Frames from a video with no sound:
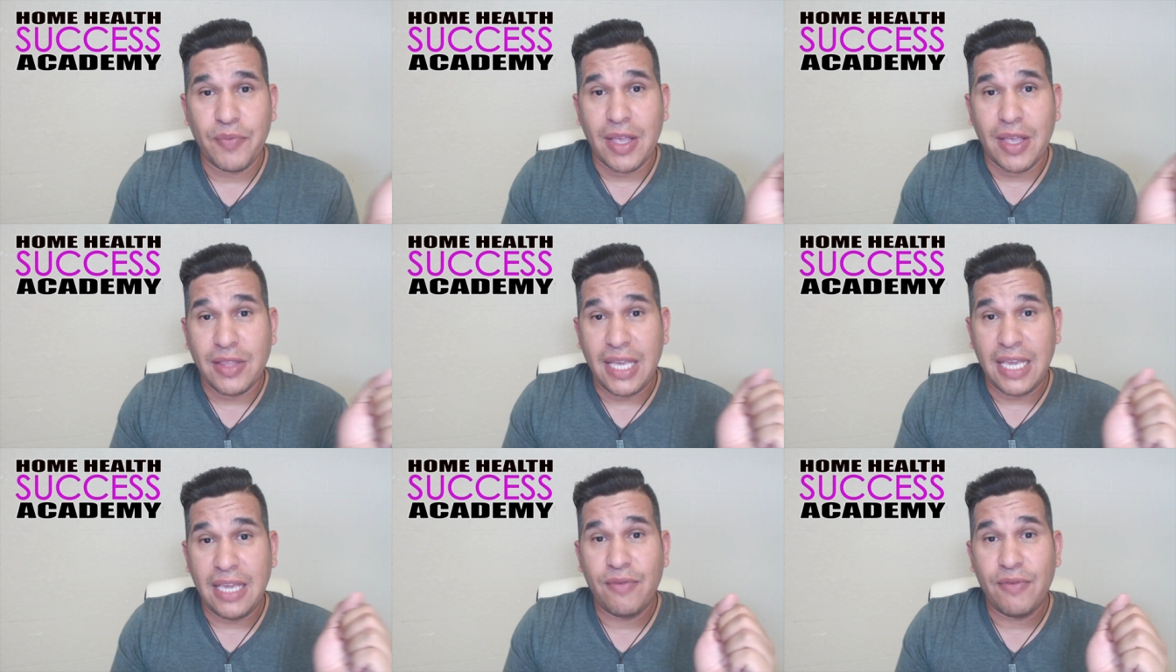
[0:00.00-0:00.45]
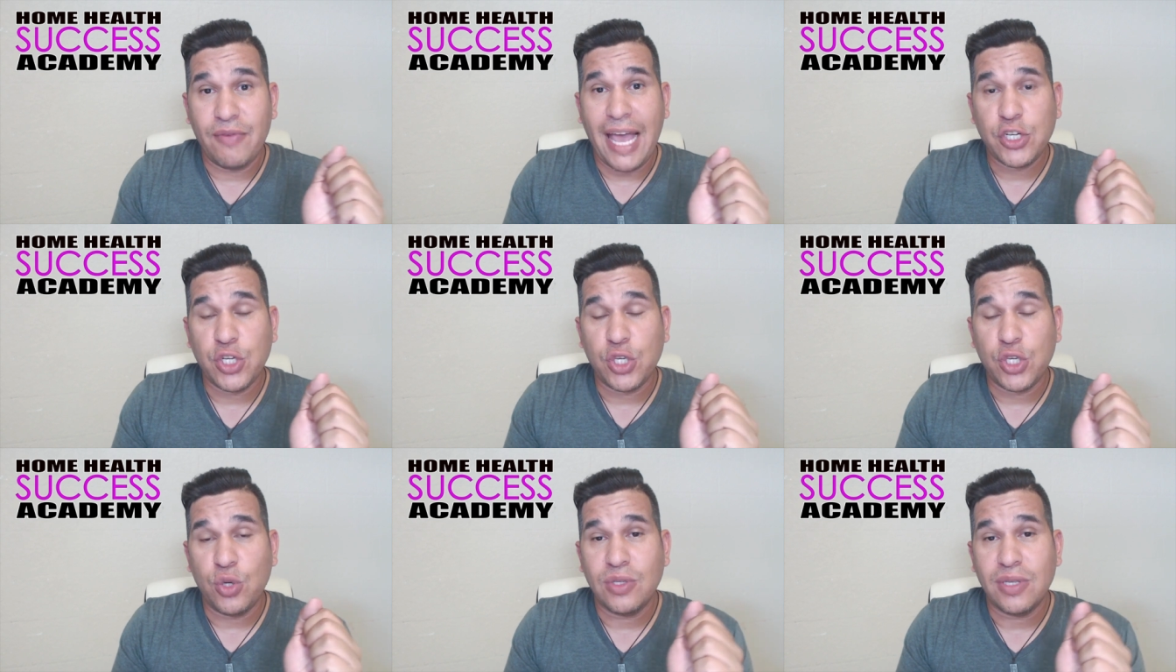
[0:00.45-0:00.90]
They even
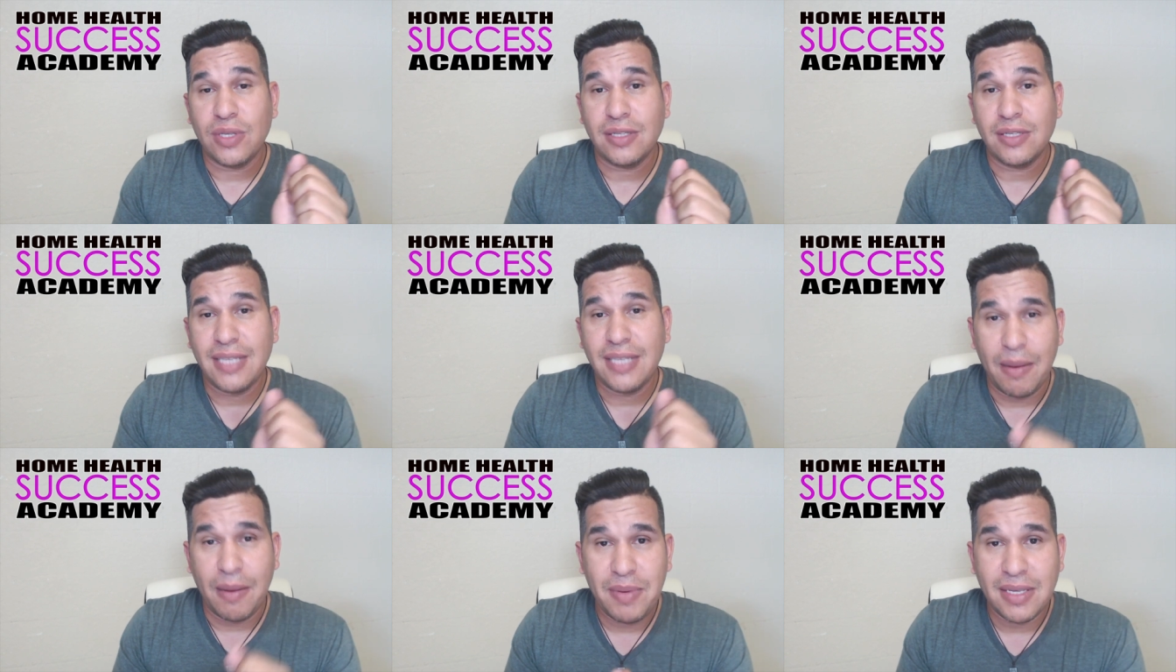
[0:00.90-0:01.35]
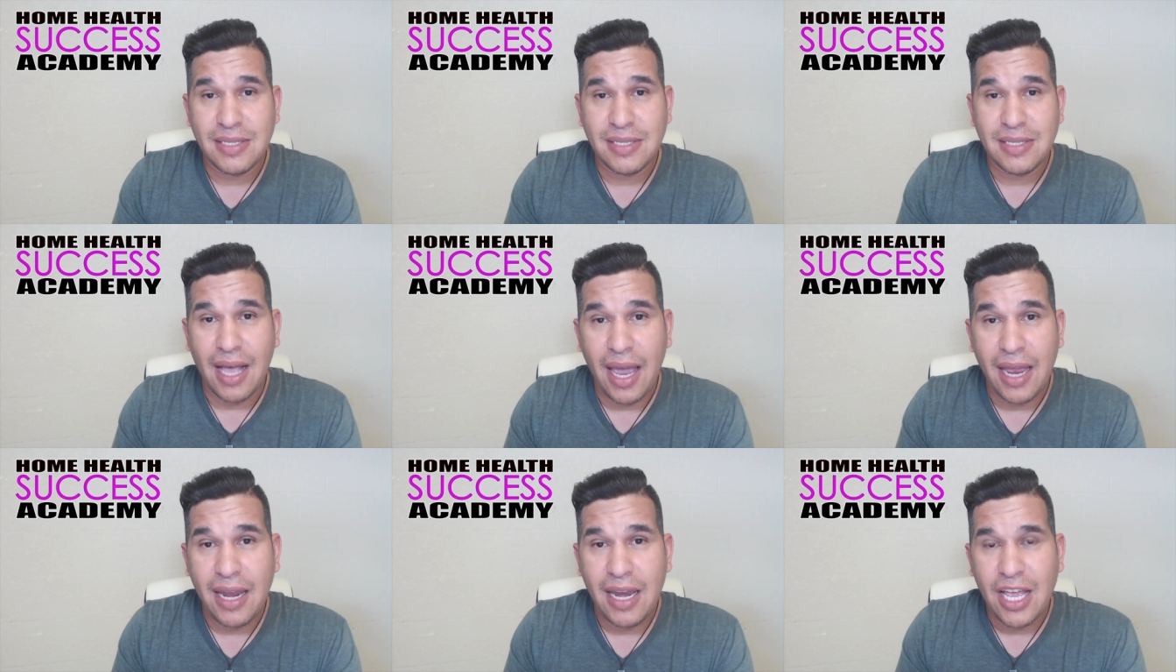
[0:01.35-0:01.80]
actually use the same
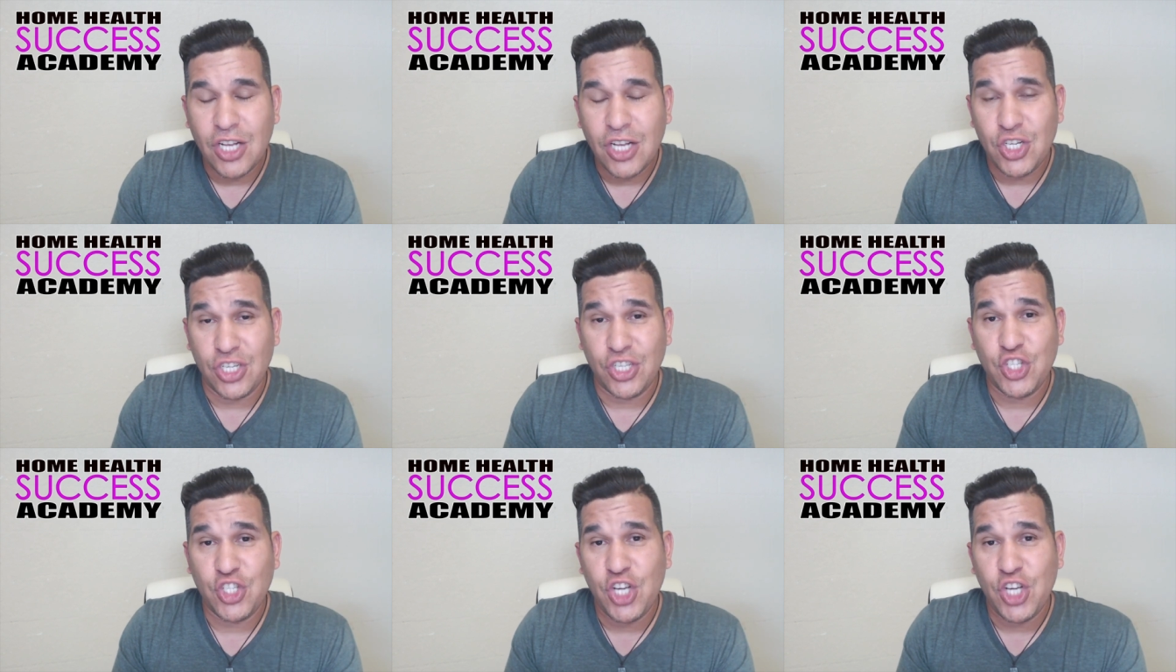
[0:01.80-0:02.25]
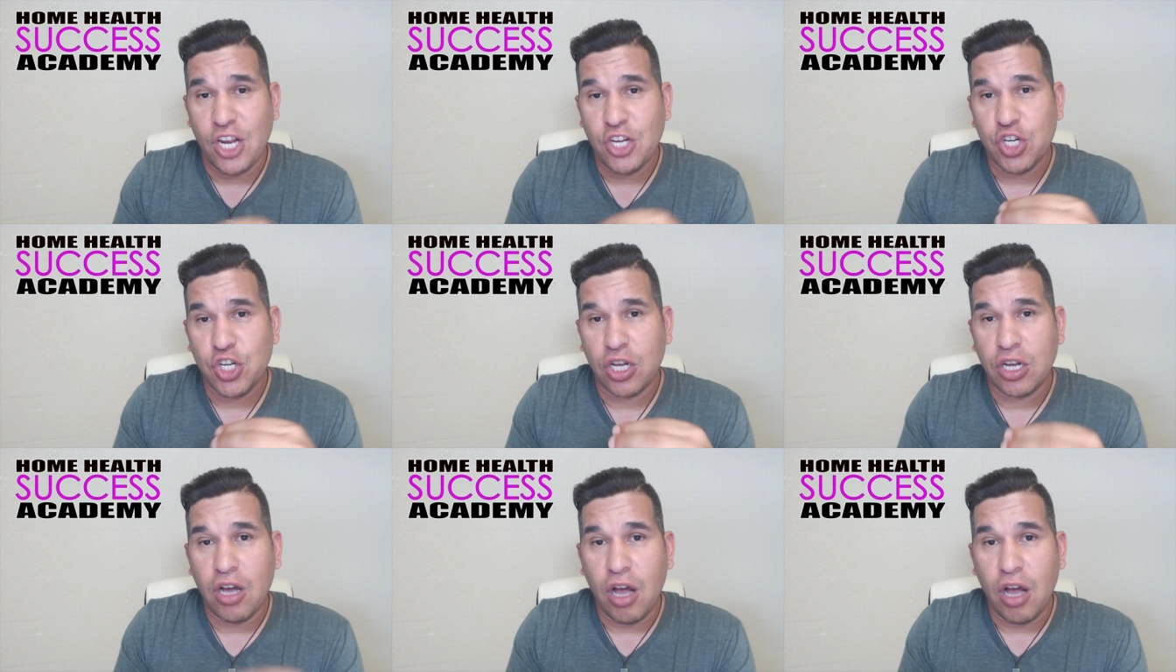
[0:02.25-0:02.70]
design, just change
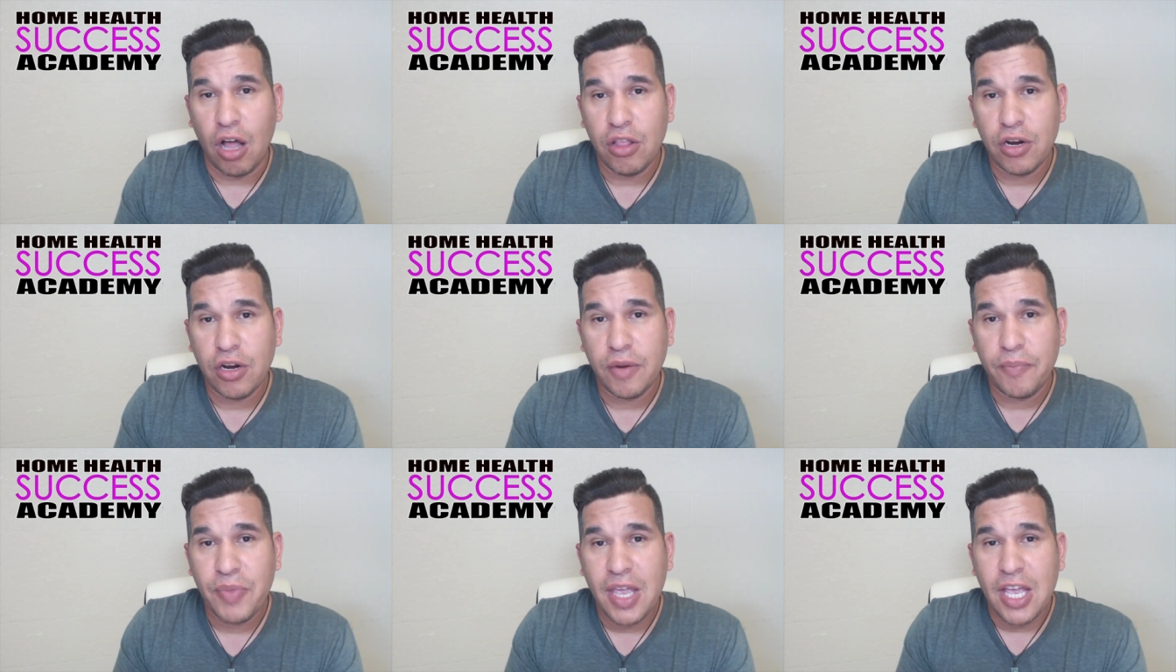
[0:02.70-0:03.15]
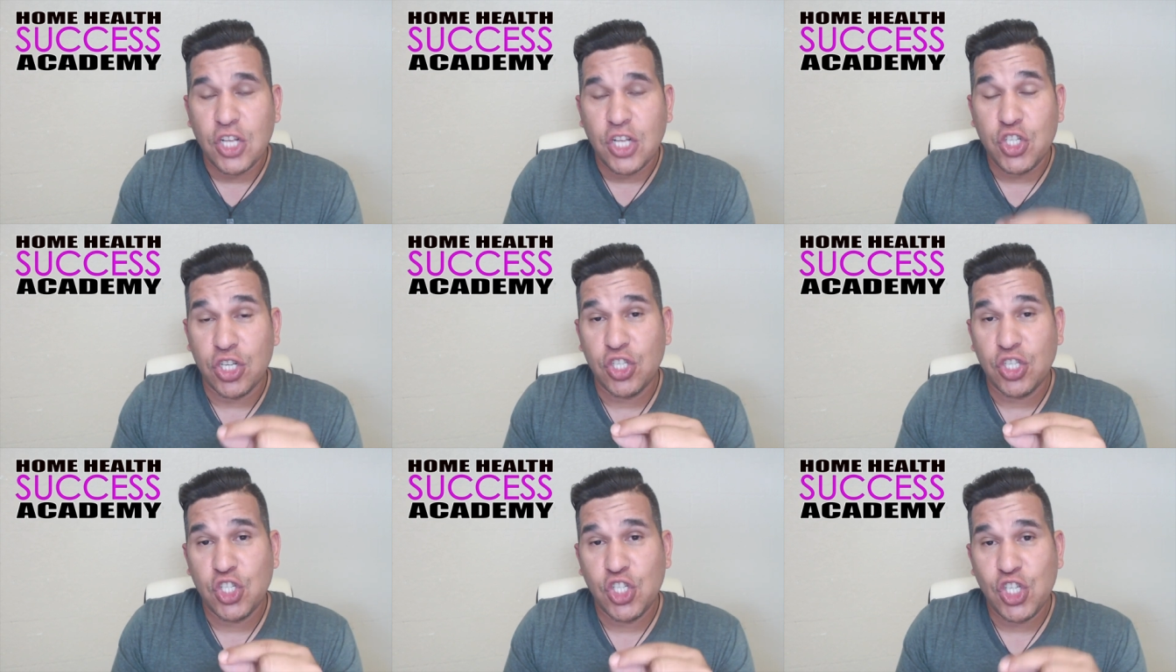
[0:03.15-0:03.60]
the color,
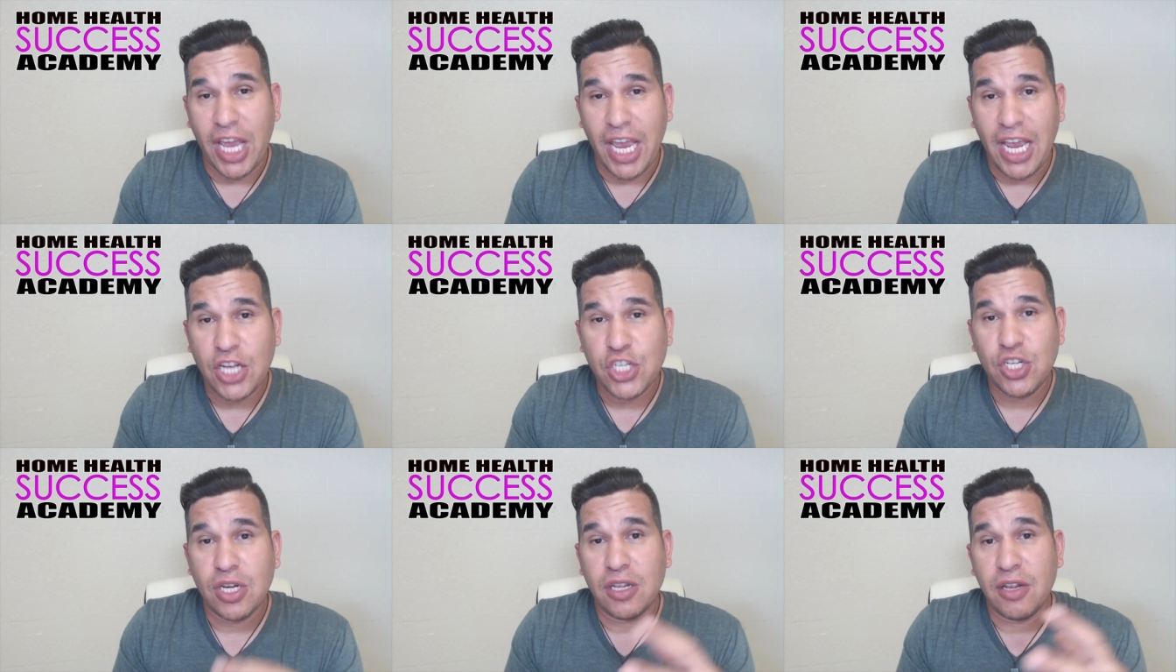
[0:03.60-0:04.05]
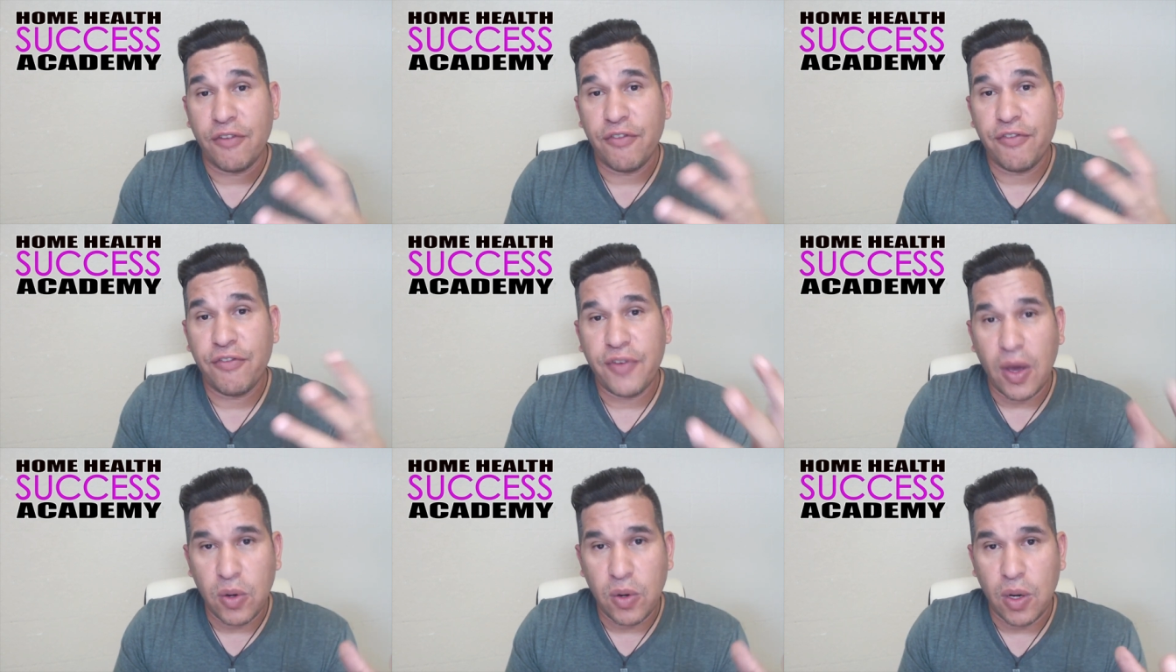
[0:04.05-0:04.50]
just change the
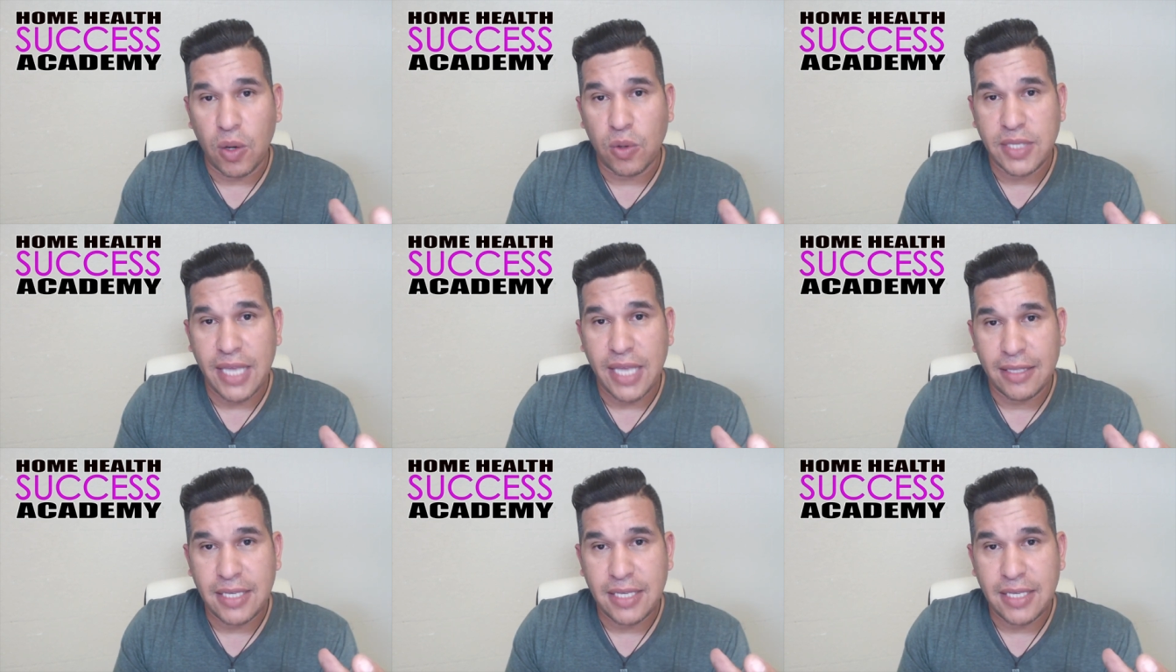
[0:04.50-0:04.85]
photos at